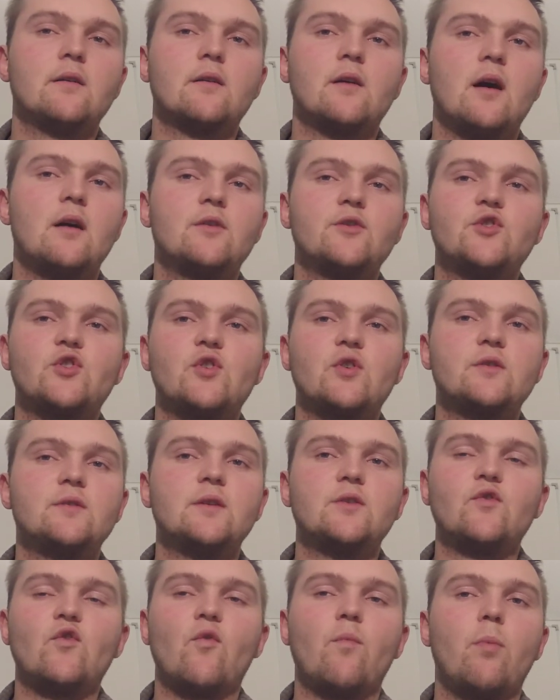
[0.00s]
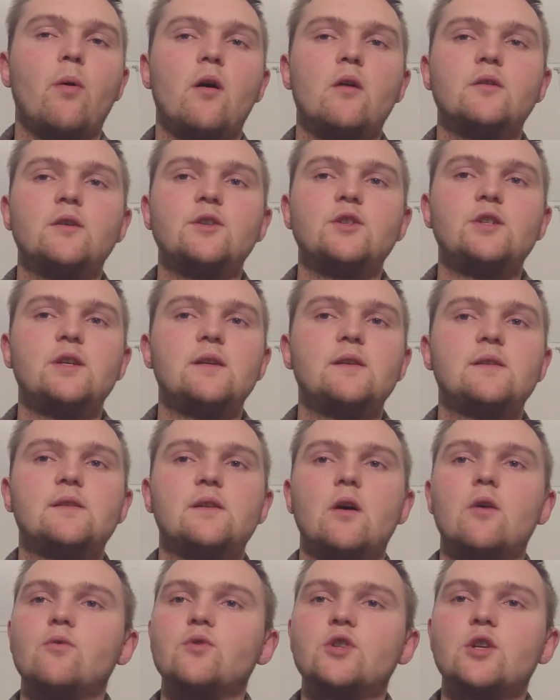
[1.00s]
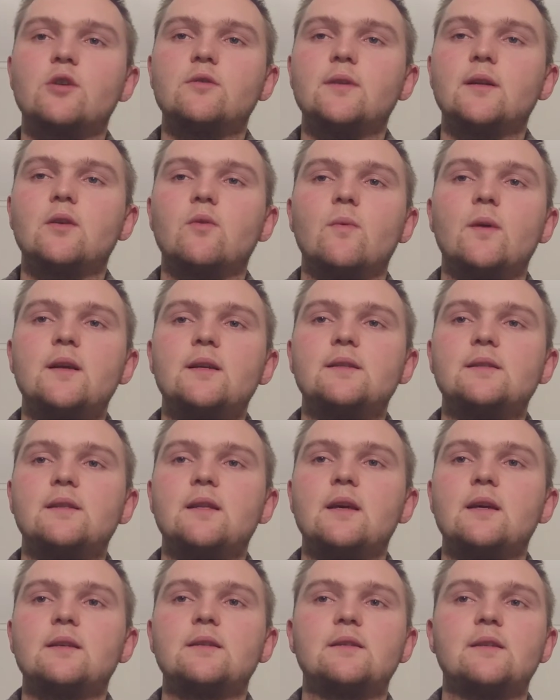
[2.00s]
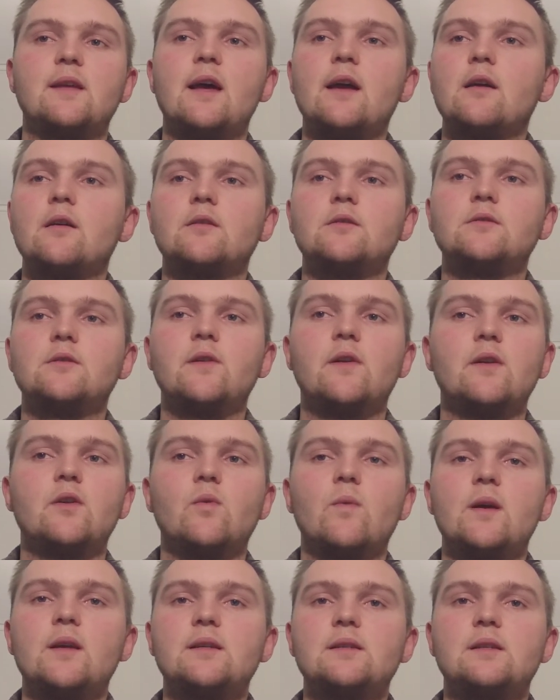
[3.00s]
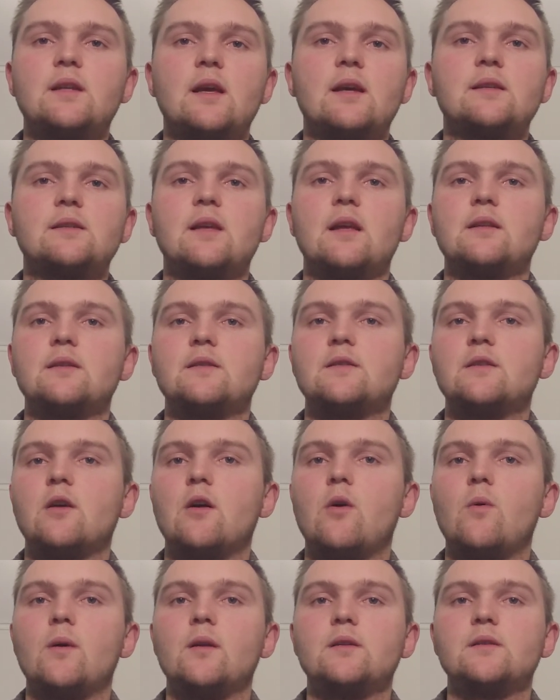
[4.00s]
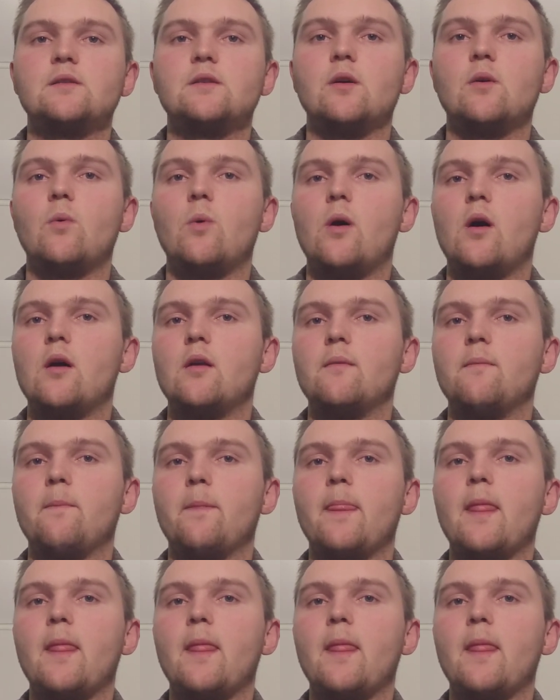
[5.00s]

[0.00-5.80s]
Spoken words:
cultural anthropology, social linguistics, psycholinguistics, and so on.